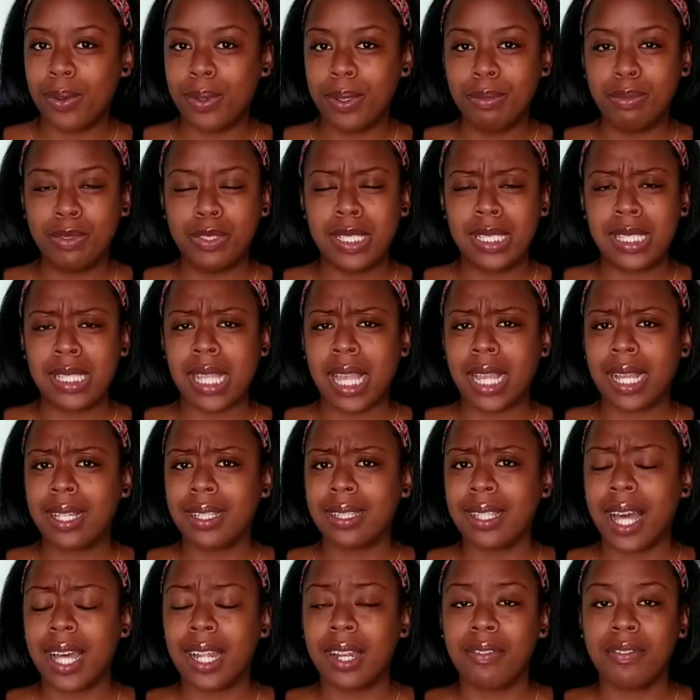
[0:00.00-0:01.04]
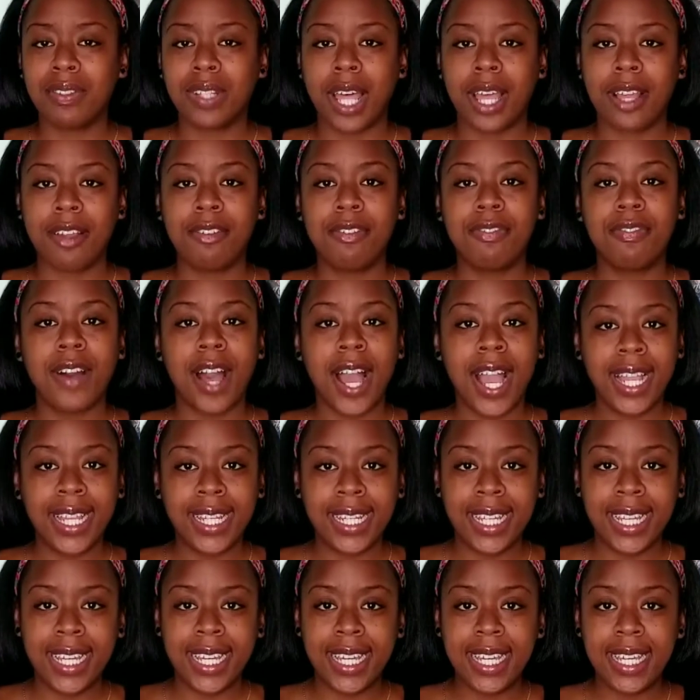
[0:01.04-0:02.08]
It was just like a lot of like
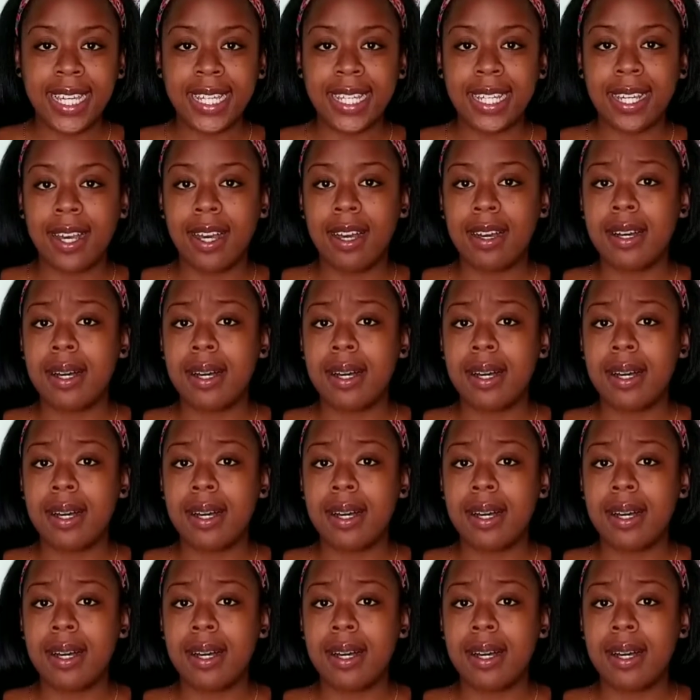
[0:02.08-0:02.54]
fighting,